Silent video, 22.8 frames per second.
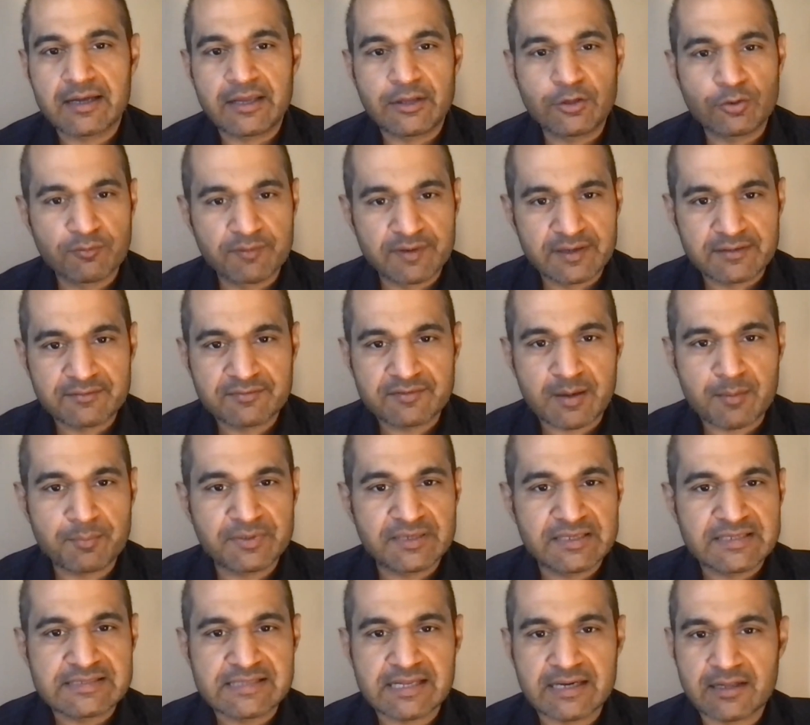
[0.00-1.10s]
innovative
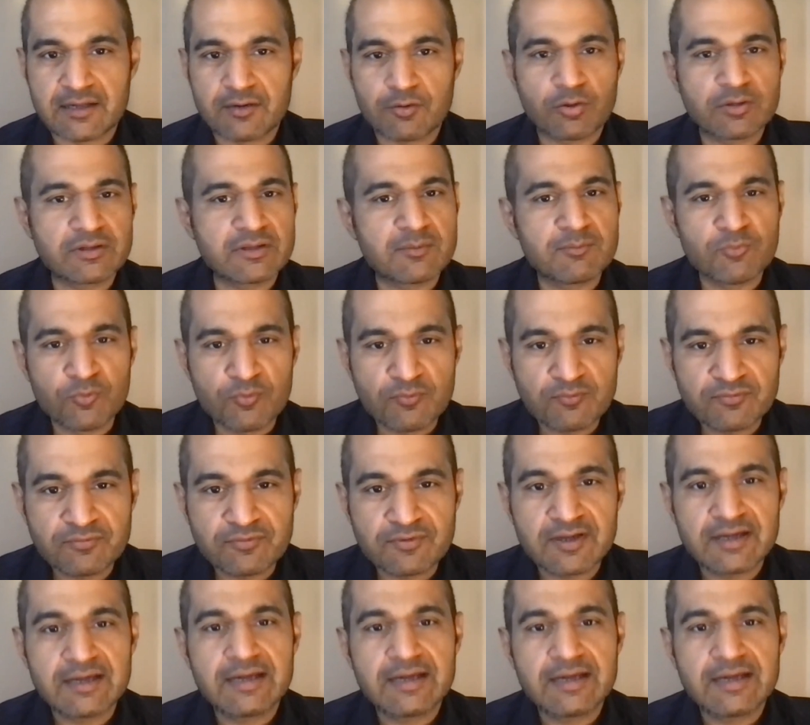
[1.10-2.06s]
companies that are on the move